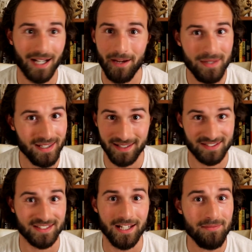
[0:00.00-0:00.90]
I mean, it
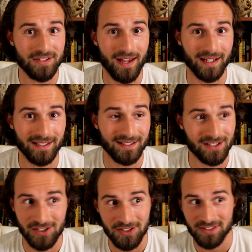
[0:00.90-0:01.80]
seems like it
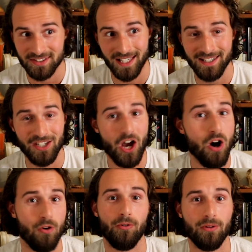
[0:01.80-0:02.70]
because you said
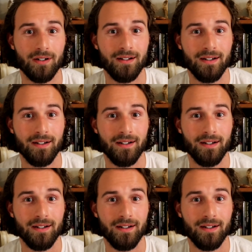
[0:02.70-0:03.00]
no.